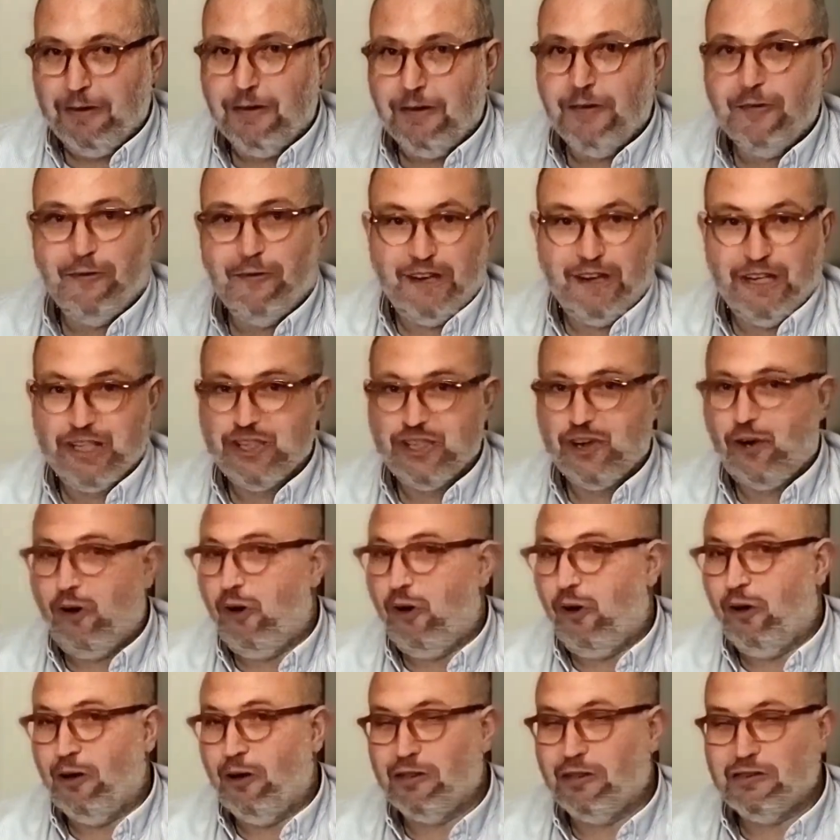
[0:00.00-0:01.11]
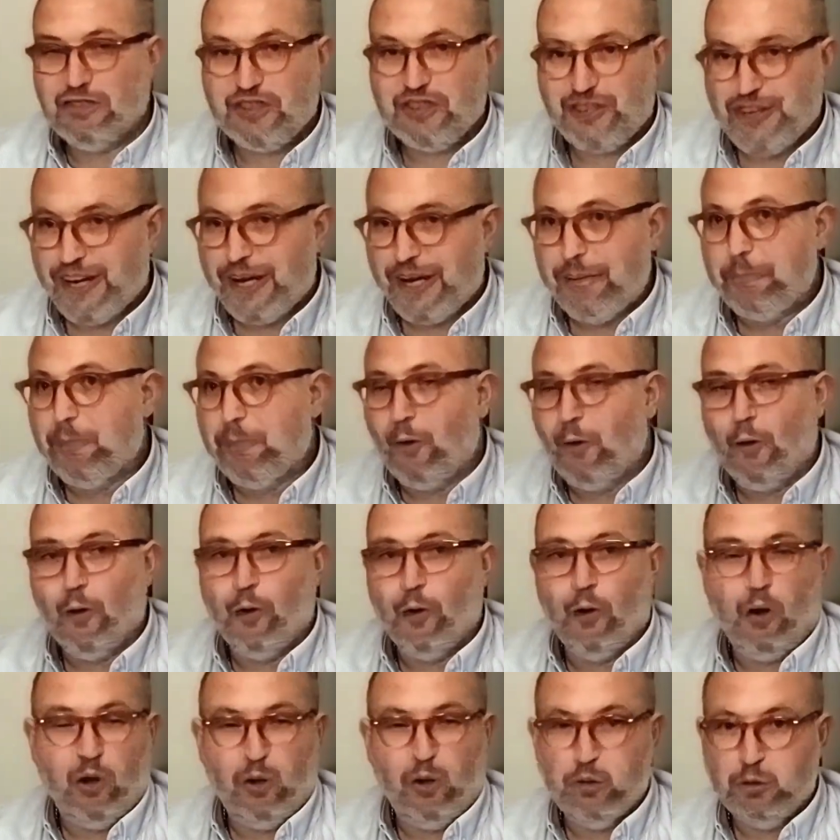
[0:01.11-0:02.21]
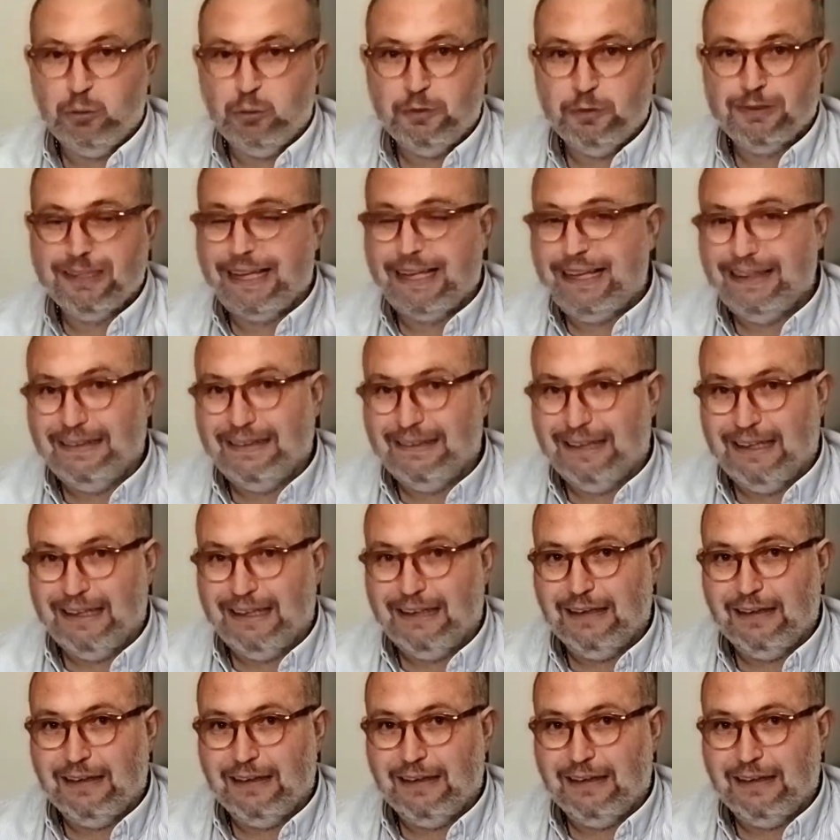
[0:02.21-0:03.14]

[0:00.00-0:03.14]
fish or shrimp or octopus, anything.